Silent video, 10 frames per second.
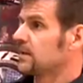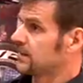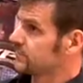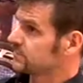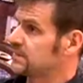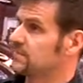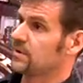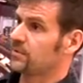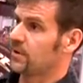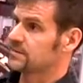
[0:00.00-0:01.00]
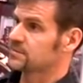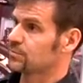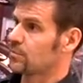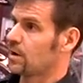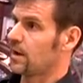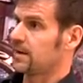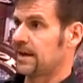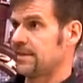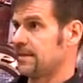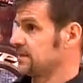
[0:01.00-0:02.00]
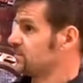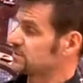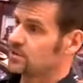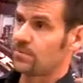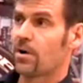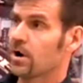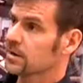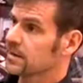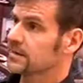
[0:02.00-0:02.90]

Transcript: give a team their bikes to ride and it's basically a marketing